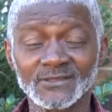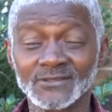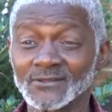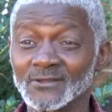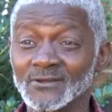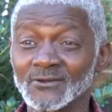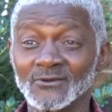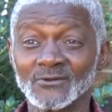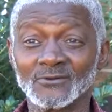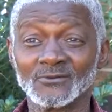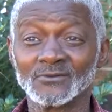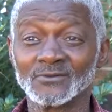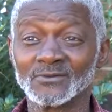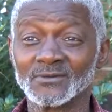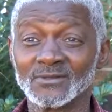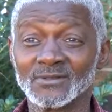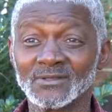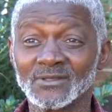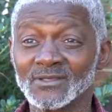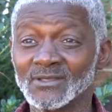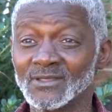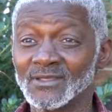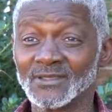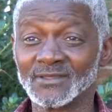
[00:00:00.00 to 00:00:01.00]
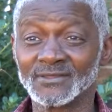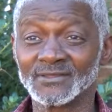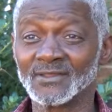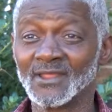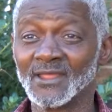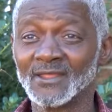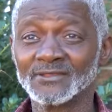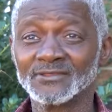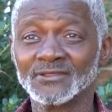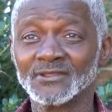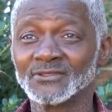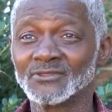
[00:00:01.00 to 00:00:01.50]
So it's
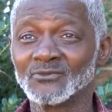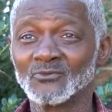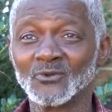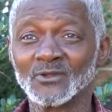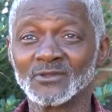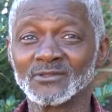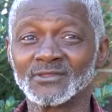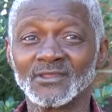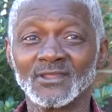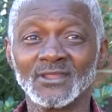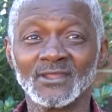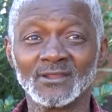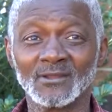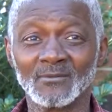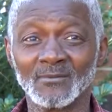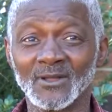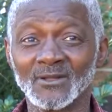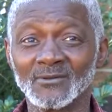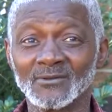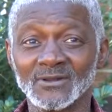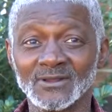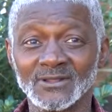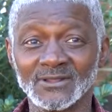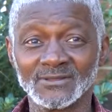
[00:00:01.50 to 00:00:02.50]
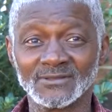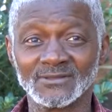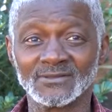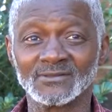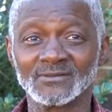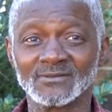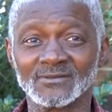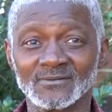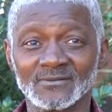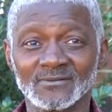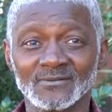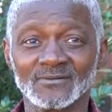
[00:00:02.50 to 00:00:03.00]
not just one thing about Lisa.